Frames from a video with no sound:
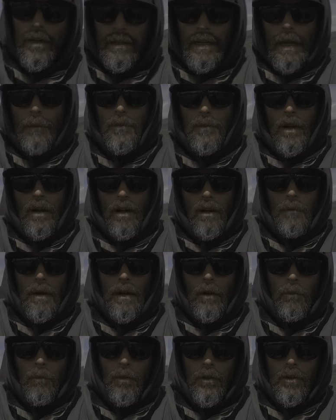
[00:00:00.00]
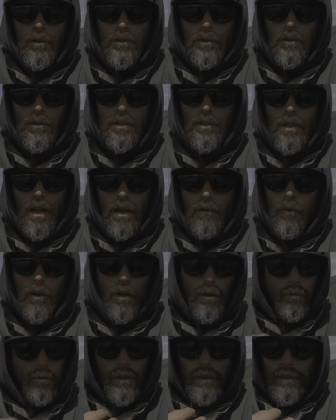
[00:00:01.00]
in depth on my own personal stuff
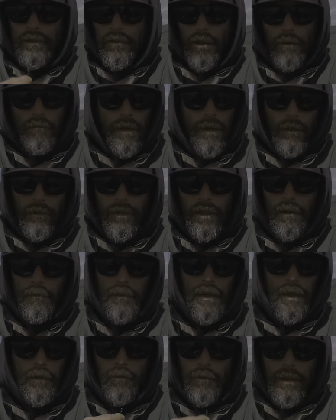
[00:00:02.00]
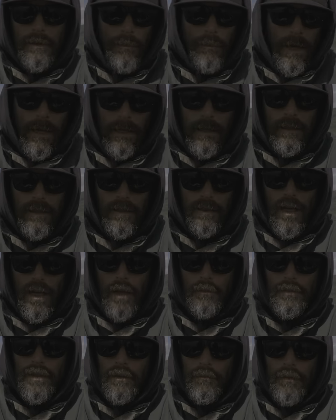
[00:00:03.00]
where I'll really start melting them in, repainting the
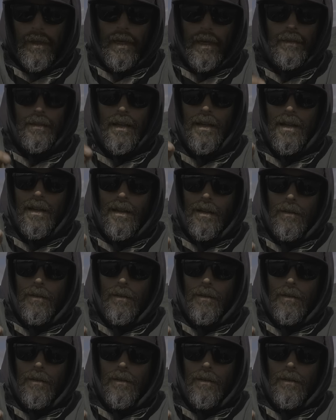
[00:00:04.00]
tops of the baits,